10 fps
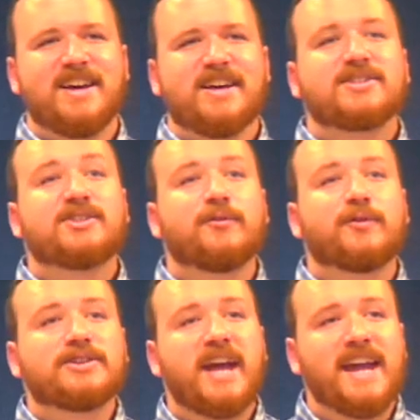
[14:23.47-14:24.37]
So for
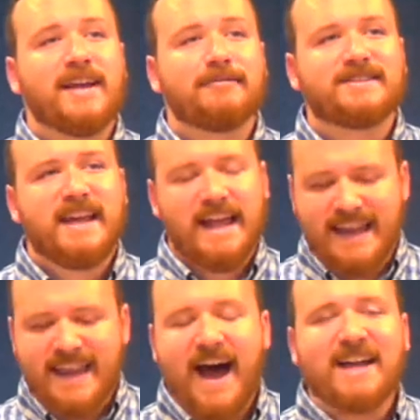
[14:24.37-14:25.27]
James,
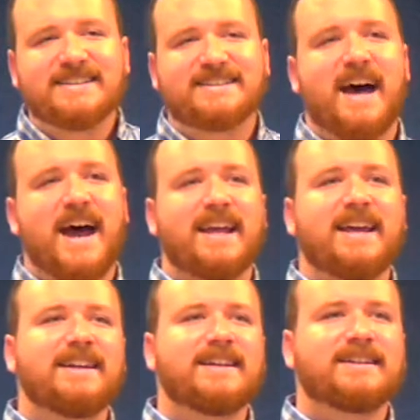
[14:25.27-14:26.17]
not deciding